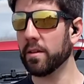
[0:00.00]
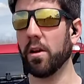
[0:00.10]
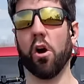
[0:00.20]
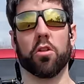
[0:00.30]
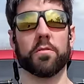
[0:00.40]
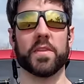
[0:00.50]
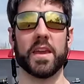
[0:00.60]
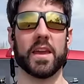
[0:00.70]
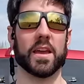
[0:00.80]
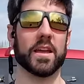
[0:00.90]
all of
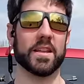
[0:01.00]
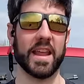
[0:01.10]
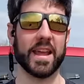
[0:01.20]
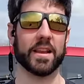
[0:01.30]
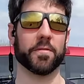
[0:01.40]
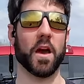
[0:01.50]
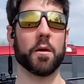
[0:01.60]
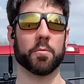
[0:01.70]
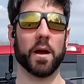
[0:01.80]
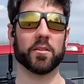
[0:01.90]
the negative
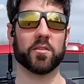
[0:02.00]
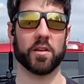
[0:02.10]
compromises